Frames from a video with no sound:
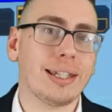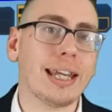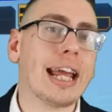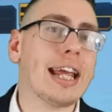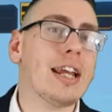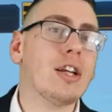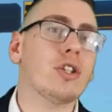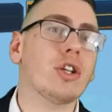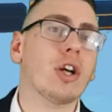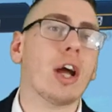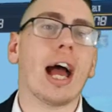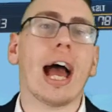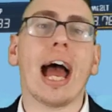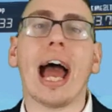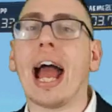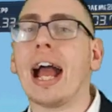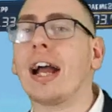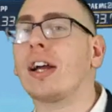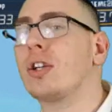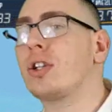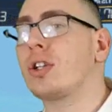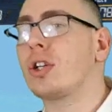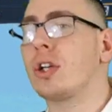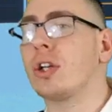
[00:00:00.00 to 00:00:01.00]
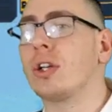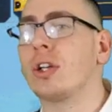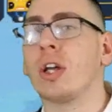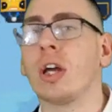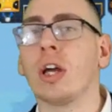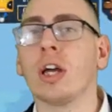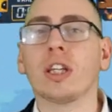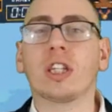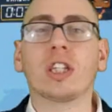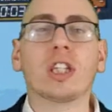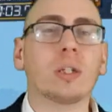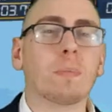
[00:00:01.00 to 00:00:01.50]
Danger, action,
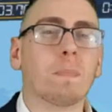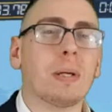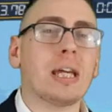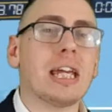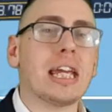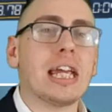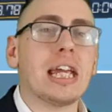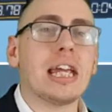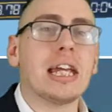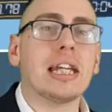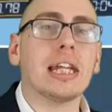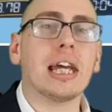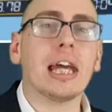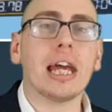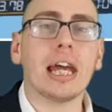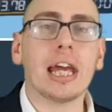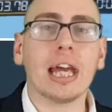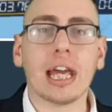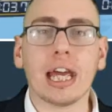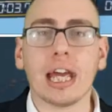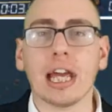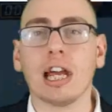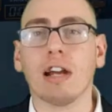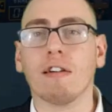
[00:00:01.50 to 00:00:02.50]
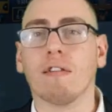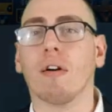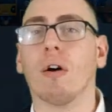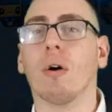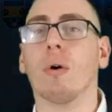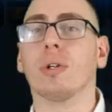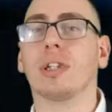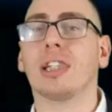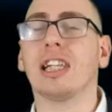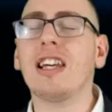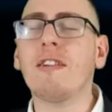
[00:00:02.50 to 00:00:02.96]
speed, heroes.